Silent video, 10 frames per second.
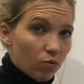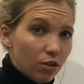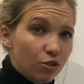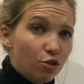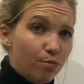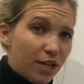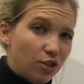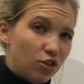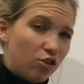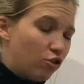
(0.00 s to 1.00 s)
So
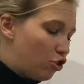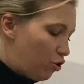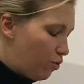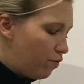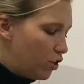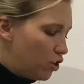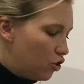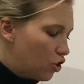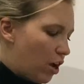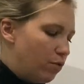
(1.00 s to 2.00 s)
based on the two of
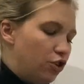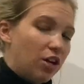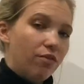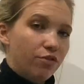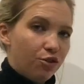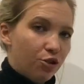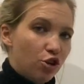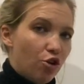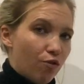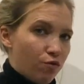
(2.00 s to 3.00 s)
these, I would definitely
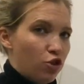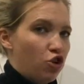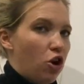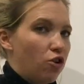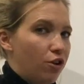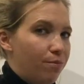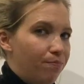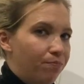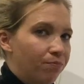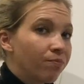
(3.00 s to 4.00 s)
go for the chocolate.
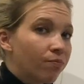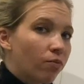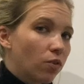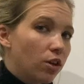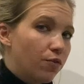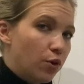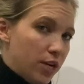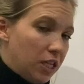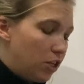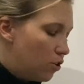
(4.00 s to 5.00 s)
If you're
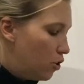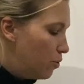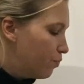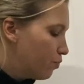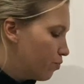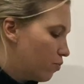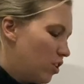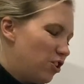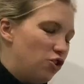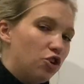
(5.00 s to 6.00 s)
in Lille
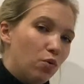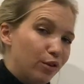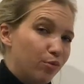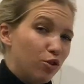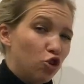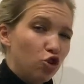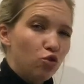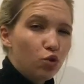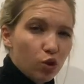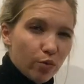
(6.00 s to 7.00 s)
and you don't want something
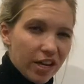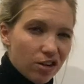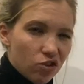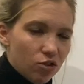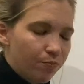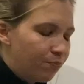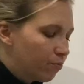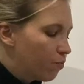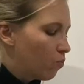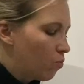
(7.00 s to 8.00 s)
too sweet,
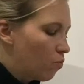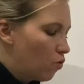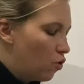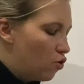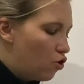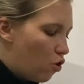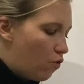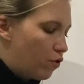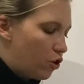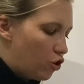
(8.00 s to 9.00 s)

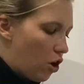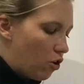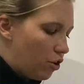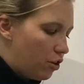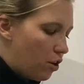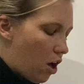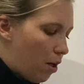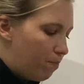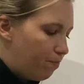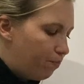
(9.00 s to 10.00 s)
go for their chocolate,
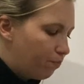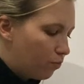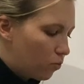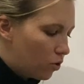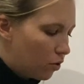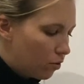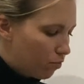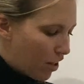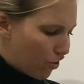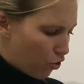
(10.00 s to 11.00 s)
um,
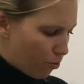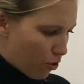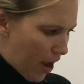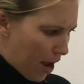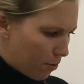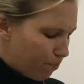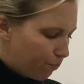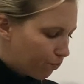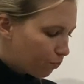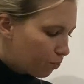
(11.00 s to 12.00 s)
like little meringue.
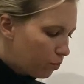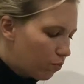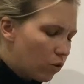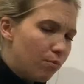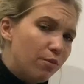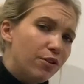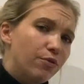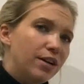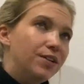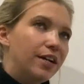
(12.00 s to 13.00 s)
My
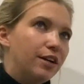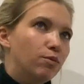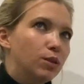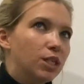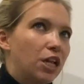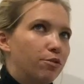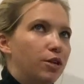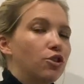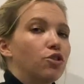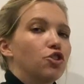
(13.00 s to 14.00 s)
friend Erin was telling
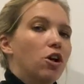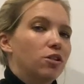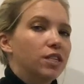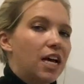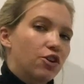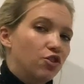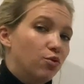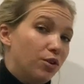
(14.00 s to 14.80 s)
me that the chocolate's actually the